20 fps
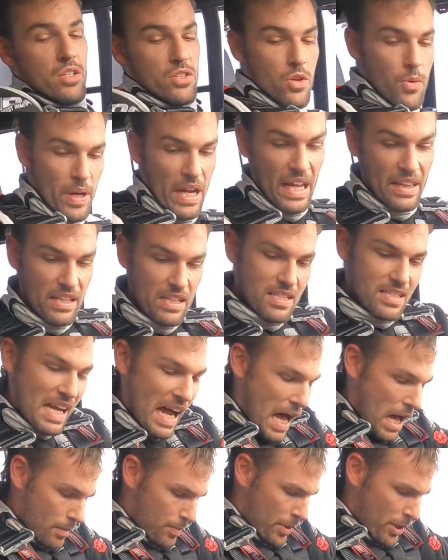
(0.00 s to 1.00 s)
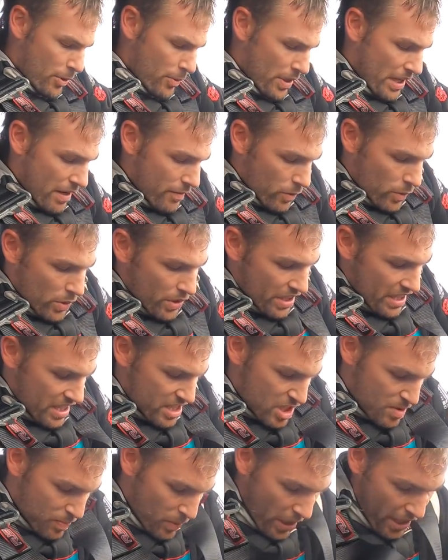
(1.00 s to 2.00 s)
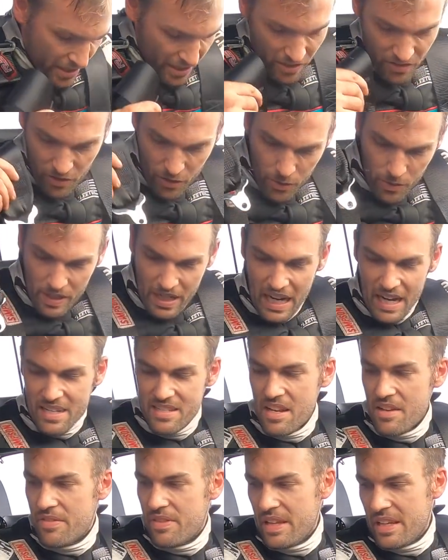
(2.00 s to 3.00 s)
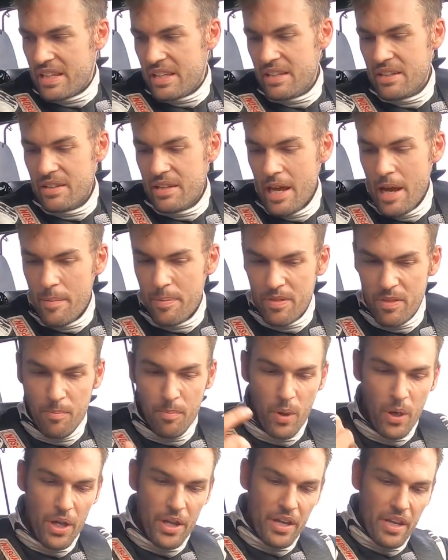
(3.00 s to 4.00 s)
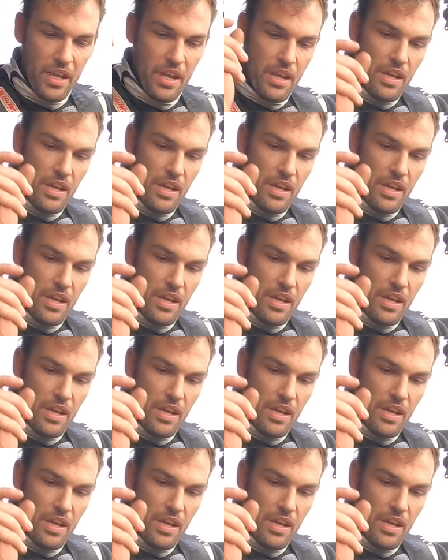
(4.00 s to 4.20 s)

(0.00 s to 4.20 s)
so we got this knob here. We never really explained it to you guys, I think, in depth, but